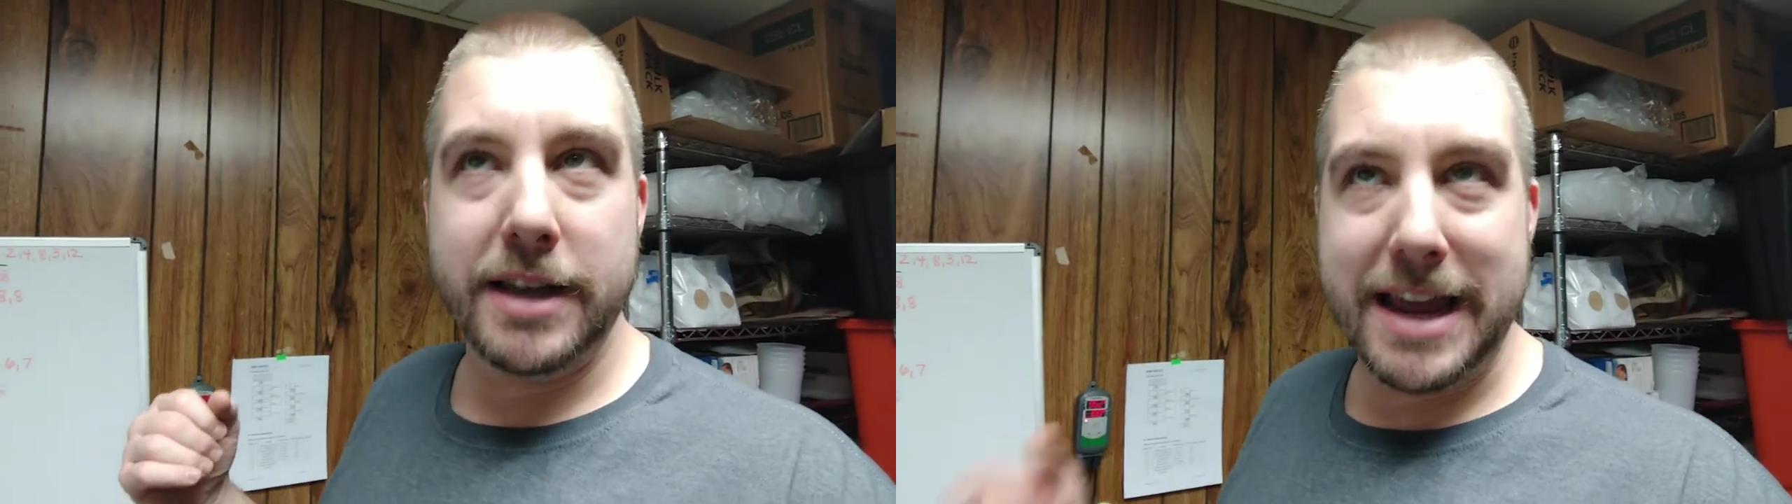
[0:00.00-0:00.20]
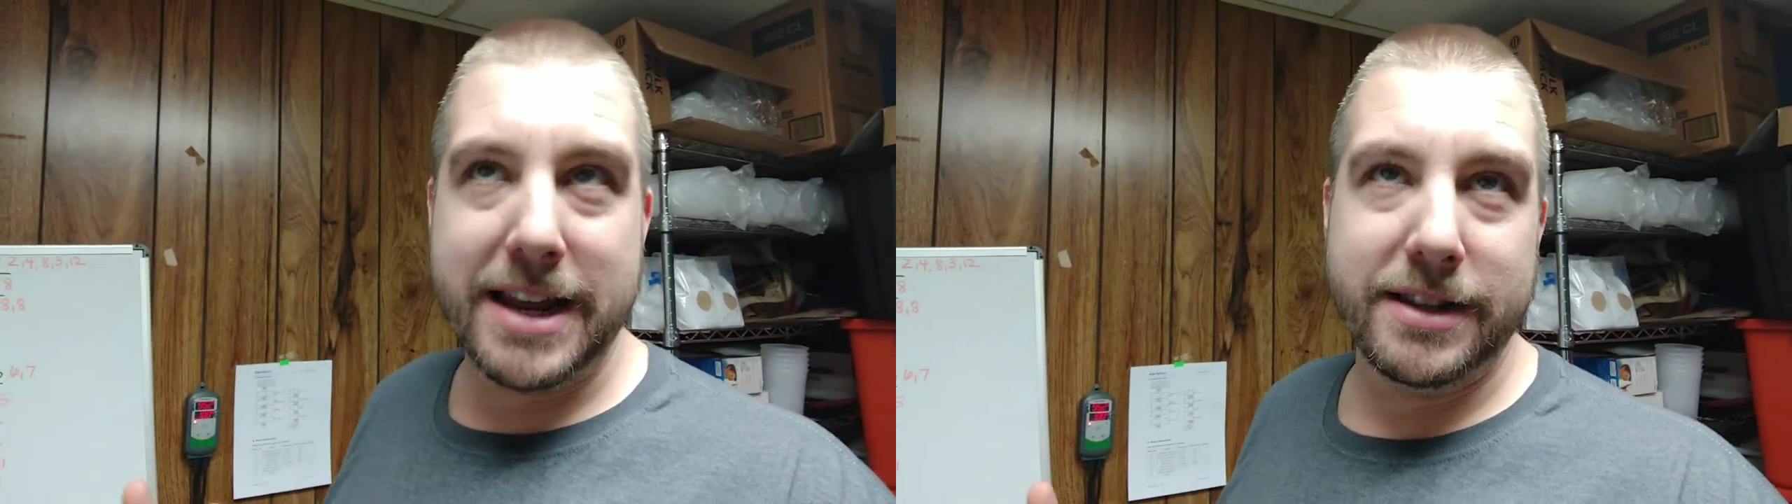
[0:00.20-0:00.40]

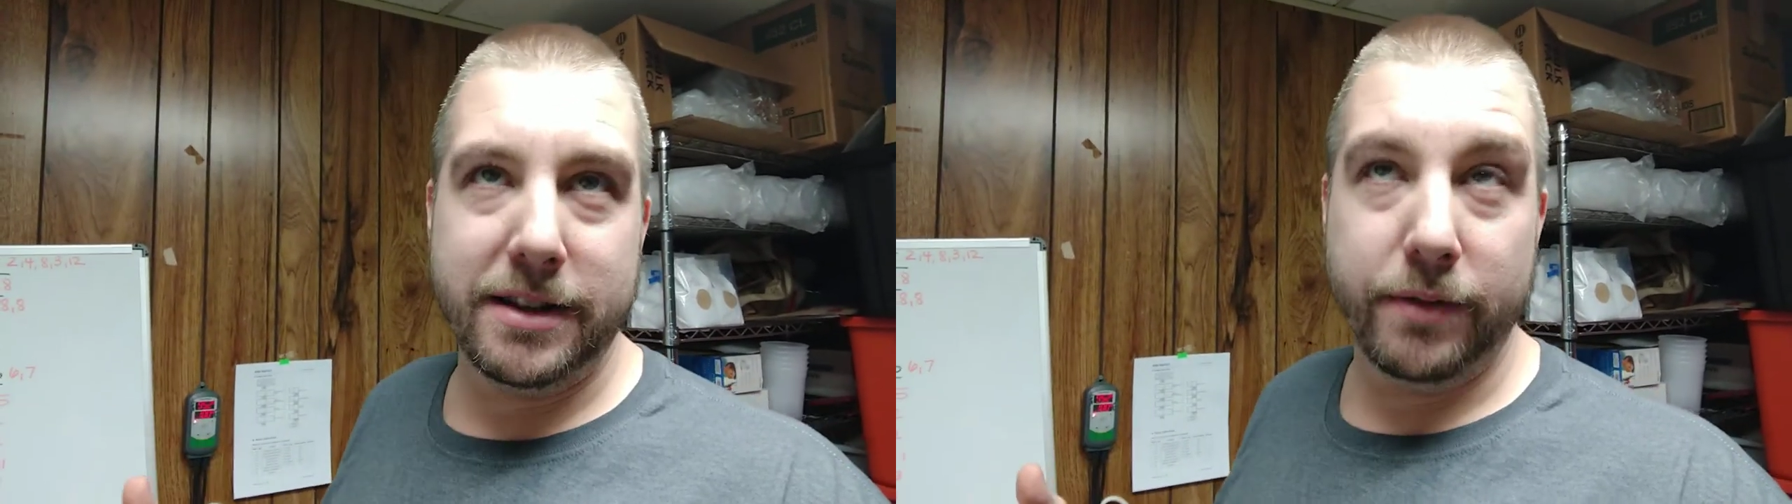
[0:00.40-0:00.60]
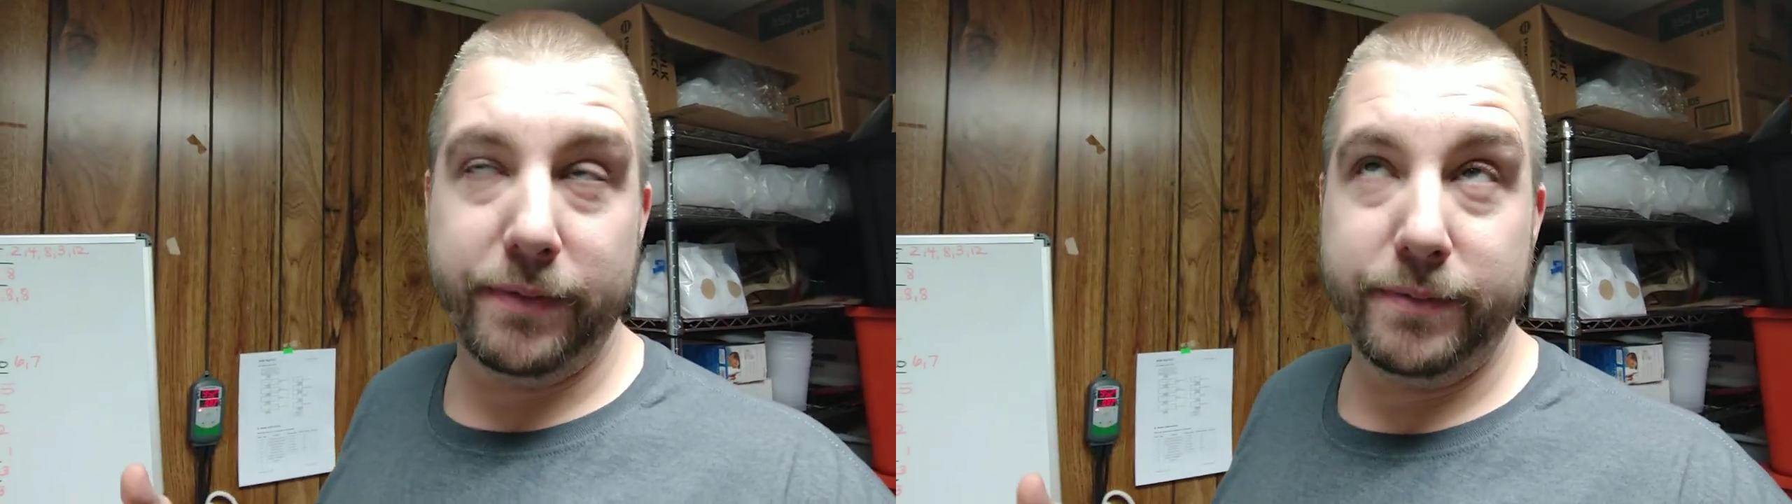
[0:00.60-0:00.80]
8,
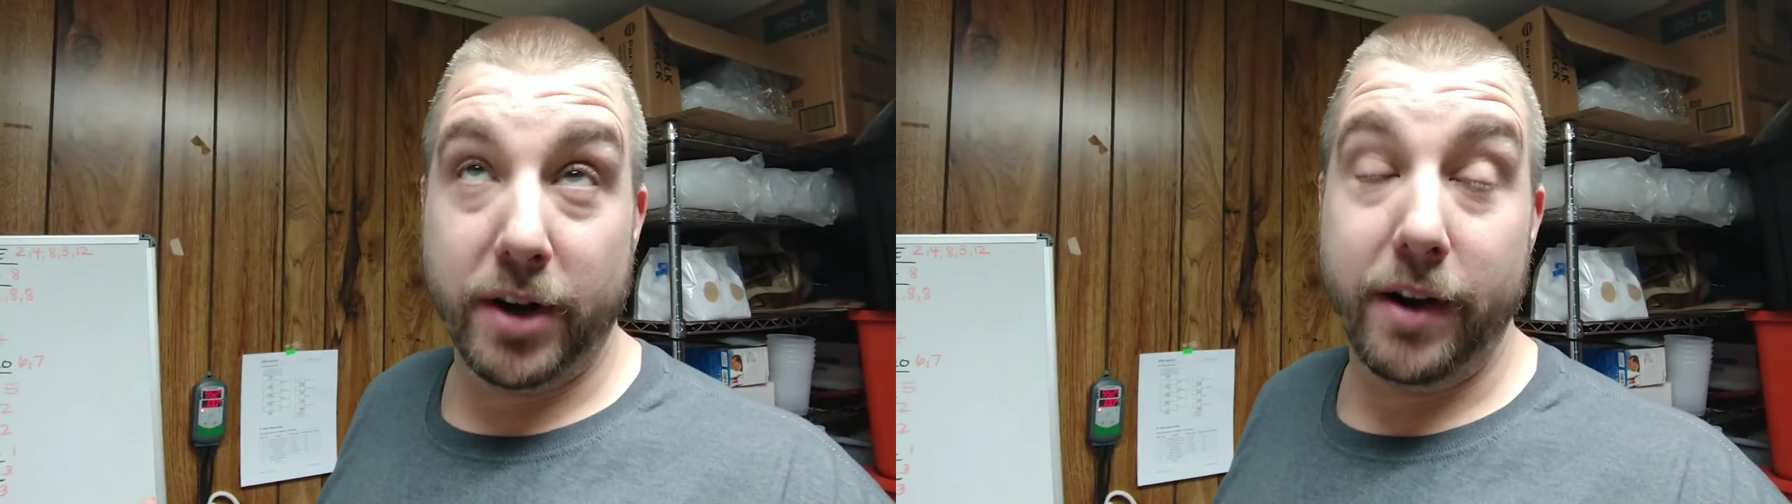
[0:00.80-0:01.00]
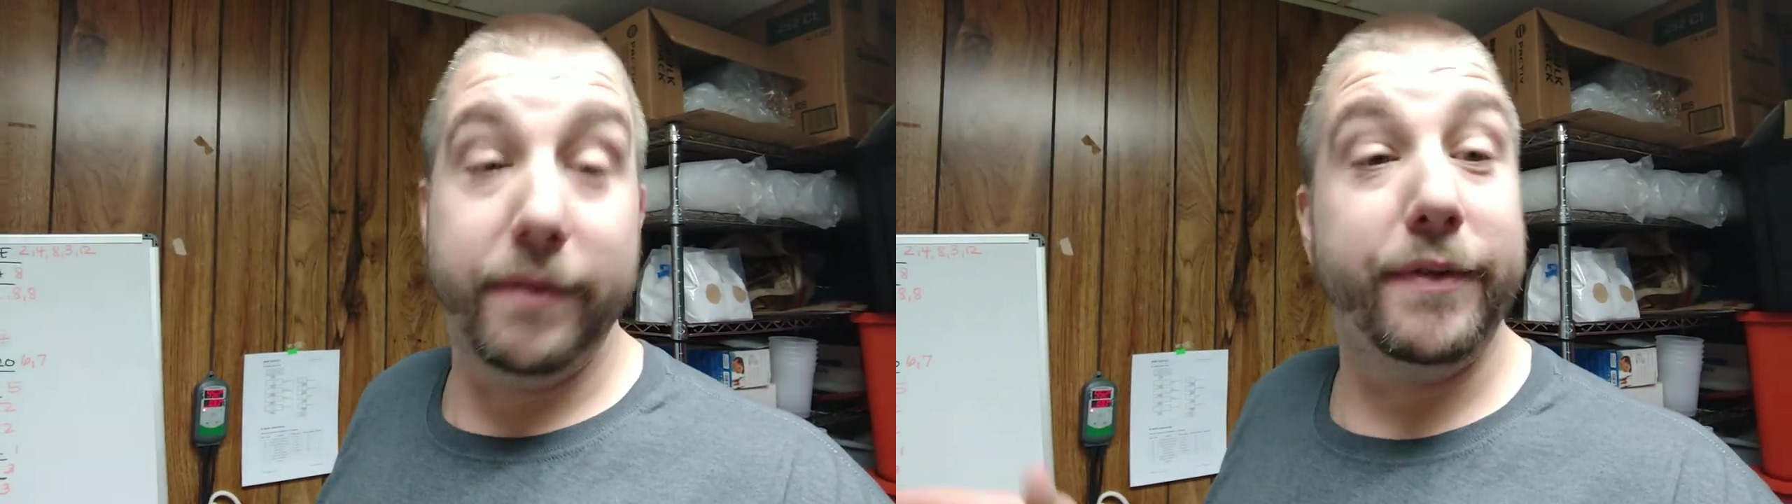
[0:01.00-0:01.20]
no,
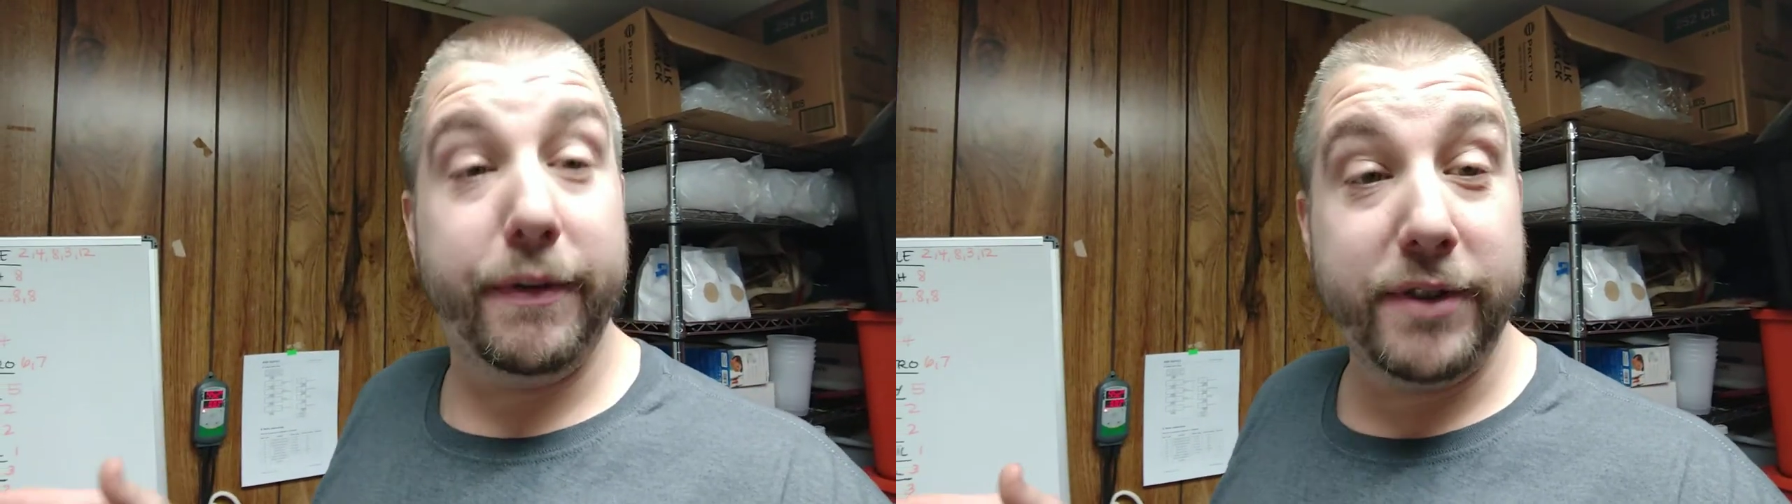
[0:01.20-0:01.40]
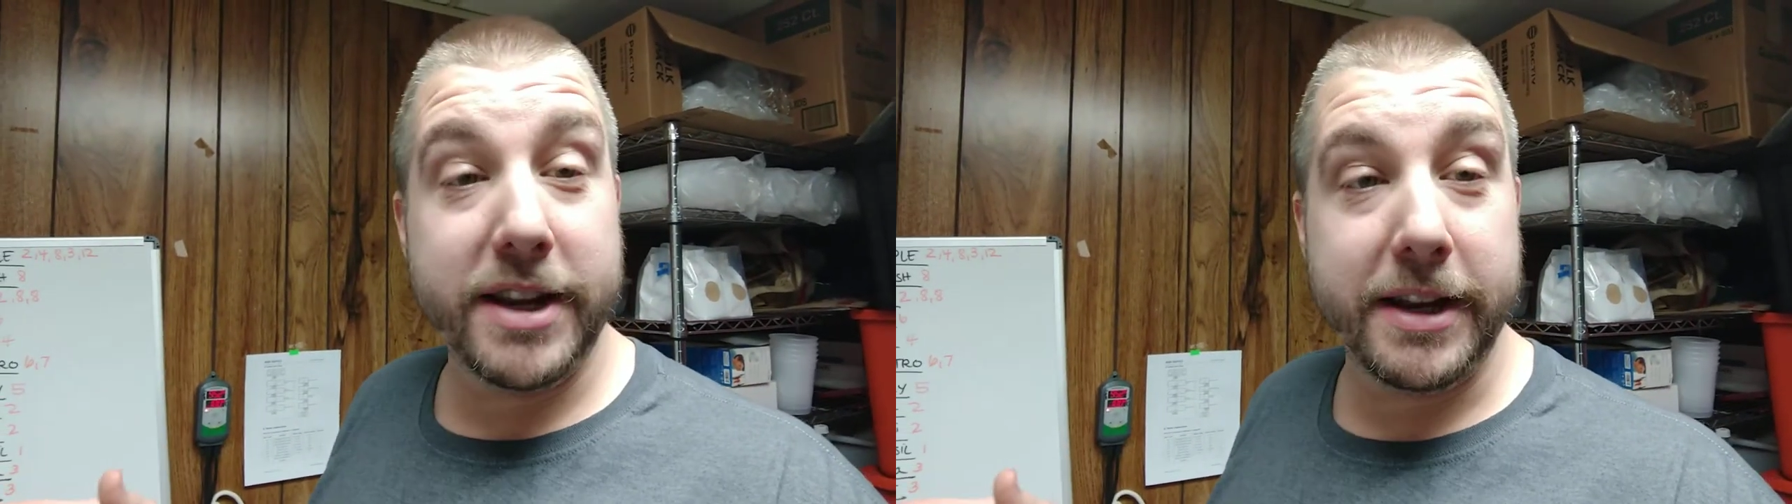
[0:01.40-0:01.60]
sorry,
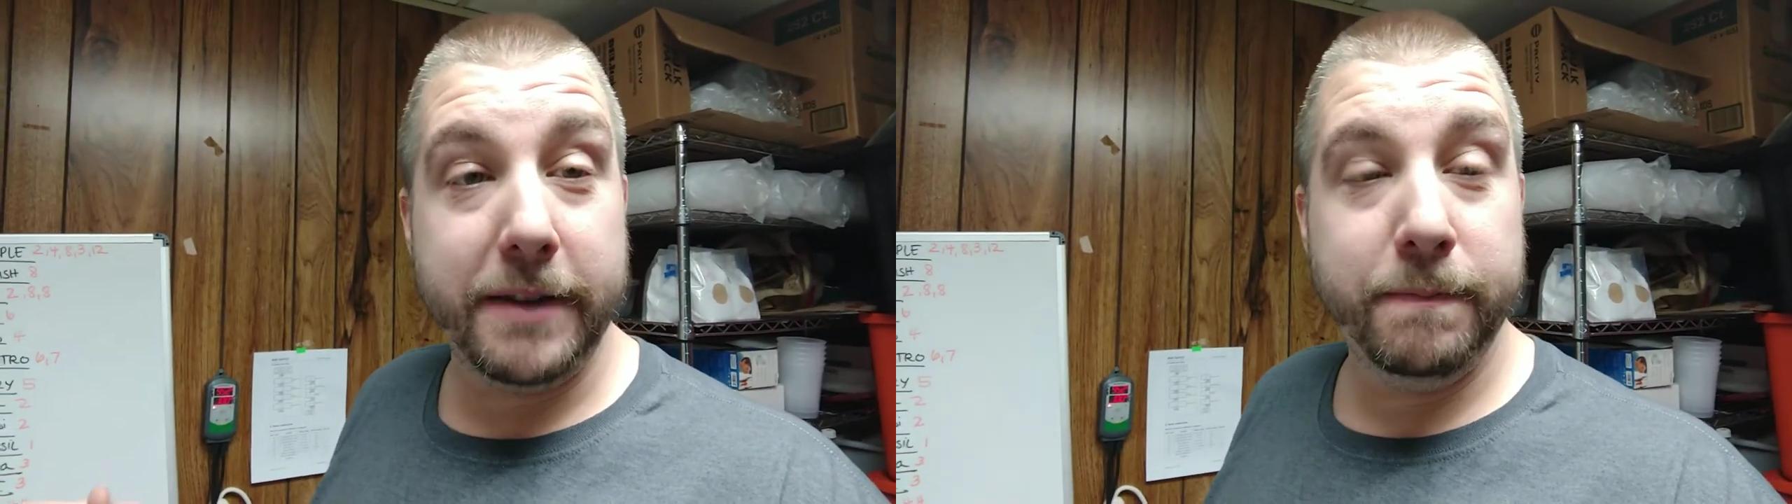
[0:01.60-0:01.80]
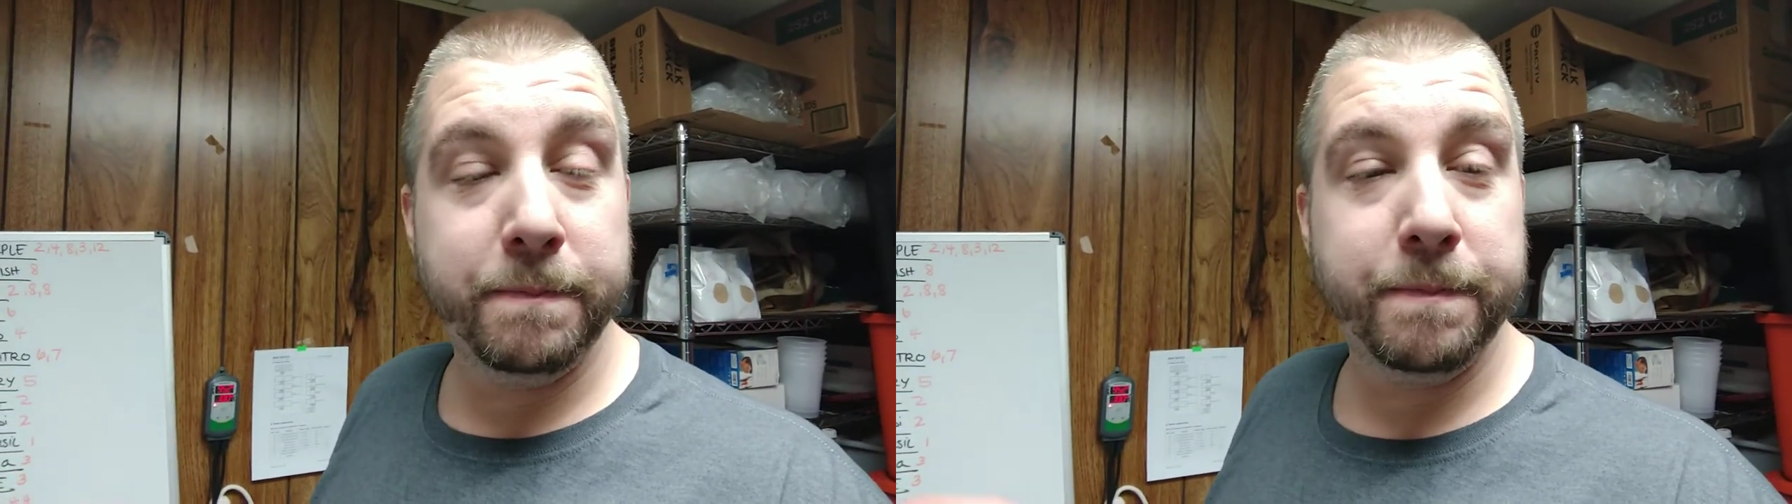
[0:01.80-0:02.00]

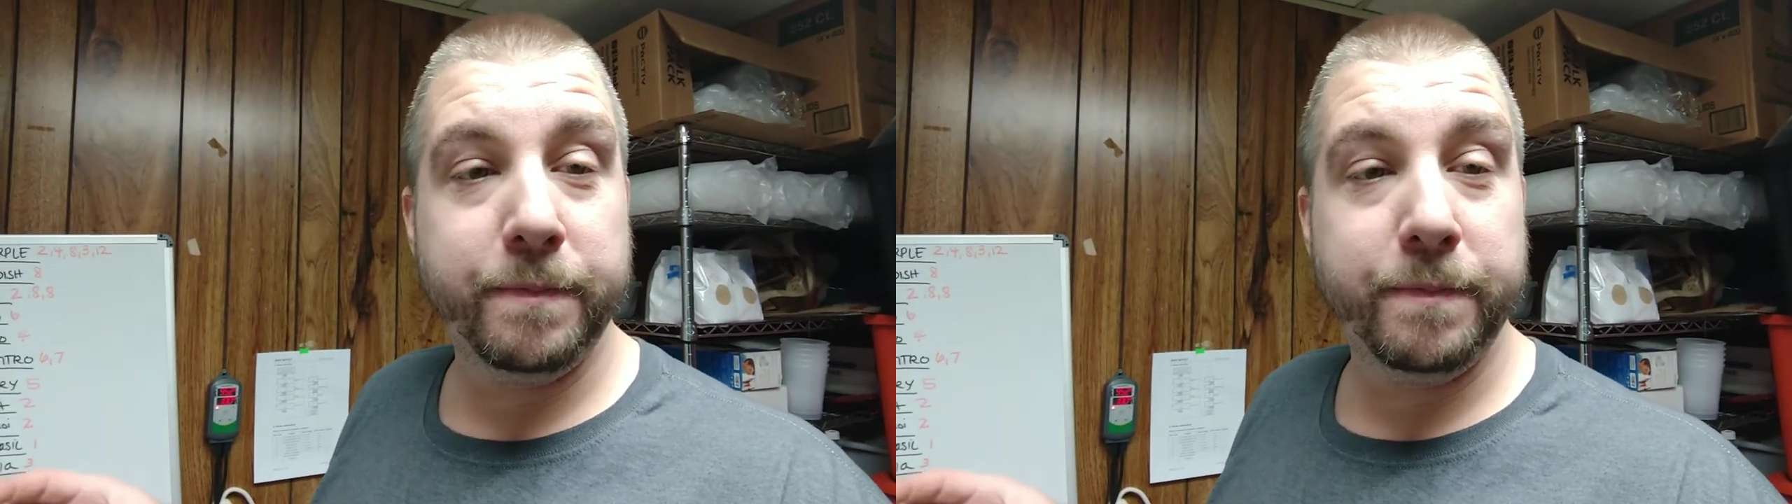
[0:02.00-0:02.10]
15,